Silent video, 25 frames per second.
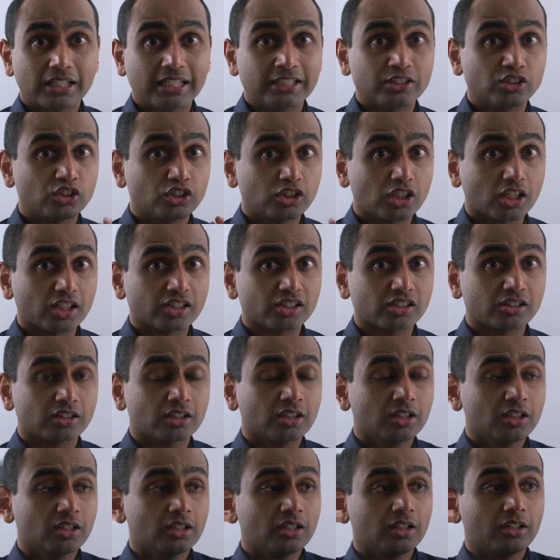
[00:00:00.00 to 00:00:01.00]
is just
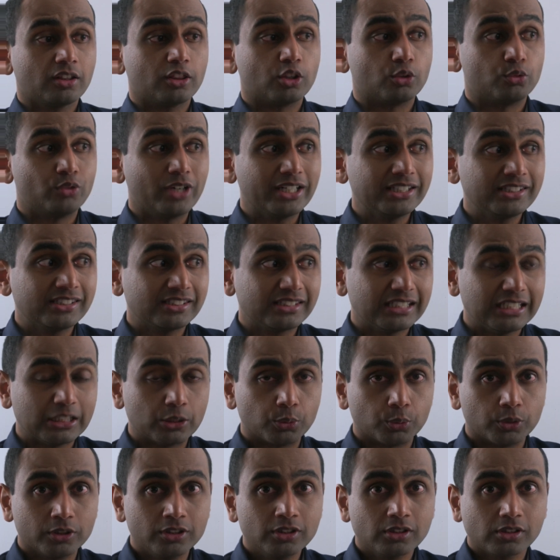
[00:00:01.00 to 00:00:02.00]
the red
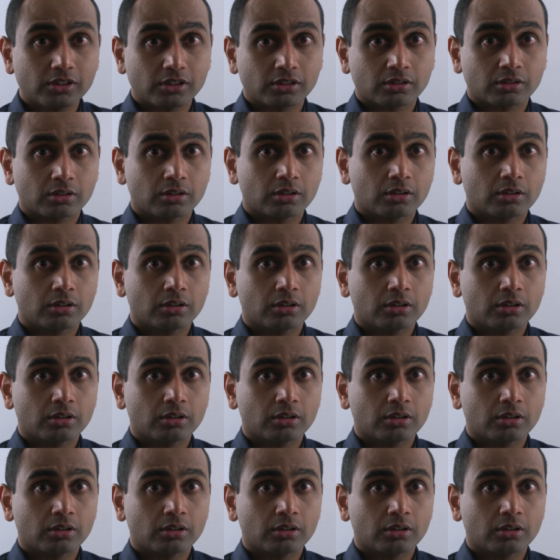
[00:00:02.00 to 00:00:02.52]
sequence